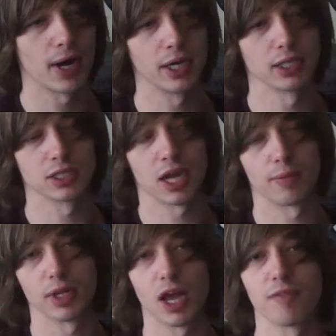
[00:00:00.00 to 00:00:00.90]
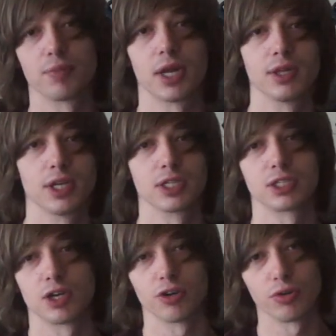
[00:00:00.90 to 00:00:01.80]
Inside My Life playlist.
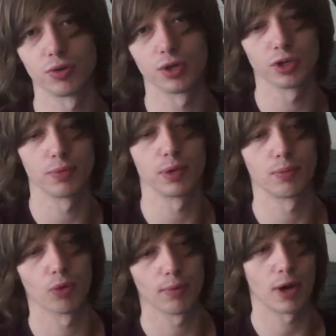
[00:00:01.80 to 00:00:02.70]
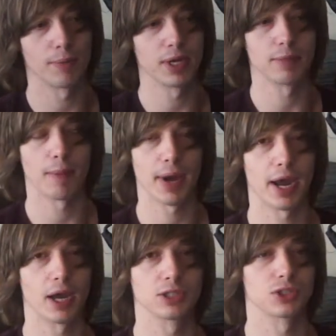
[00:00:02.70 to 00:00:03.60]
Tell you a little bit more about me and my
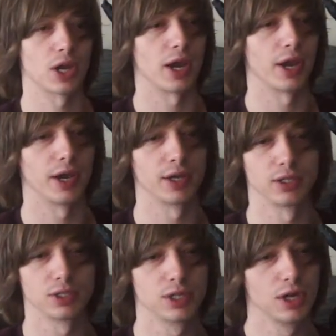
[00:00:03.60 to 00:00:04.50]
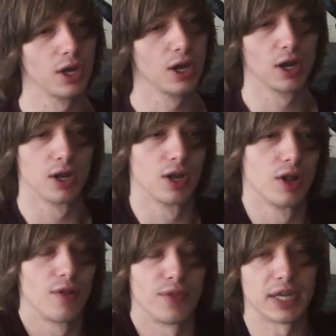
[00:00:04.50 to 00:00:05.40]
past, and
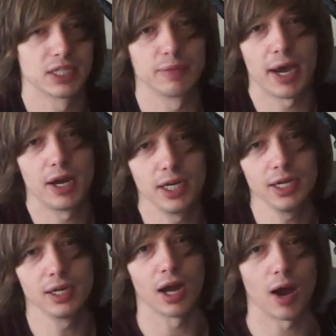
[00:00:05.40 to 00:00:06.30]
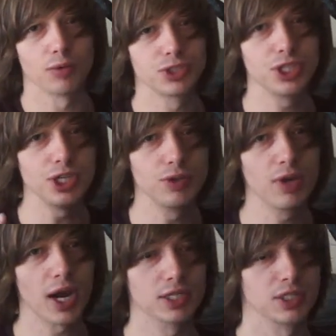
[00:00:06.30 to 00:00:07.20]
that's about it. I will see you
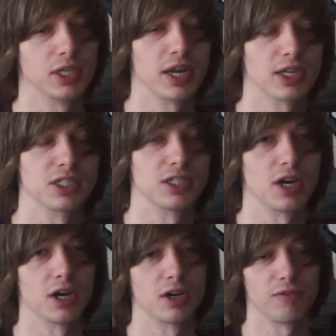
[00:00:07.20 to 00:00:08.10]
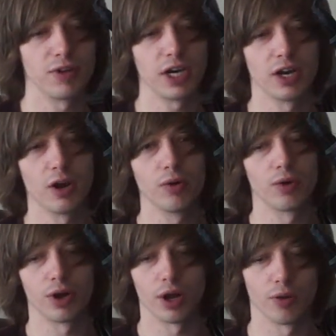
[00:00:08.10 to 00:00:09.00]
guys in the next uh, video
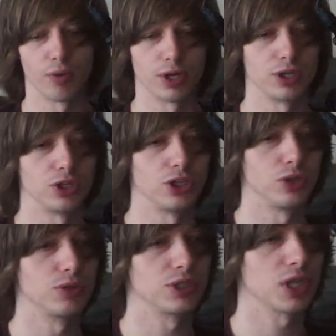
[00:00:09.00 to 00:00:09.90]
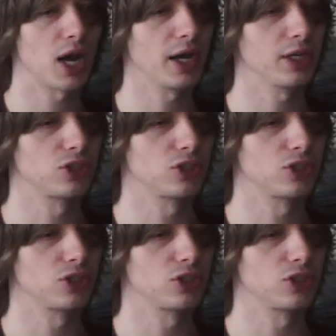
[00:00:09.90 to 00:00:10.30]
when you decide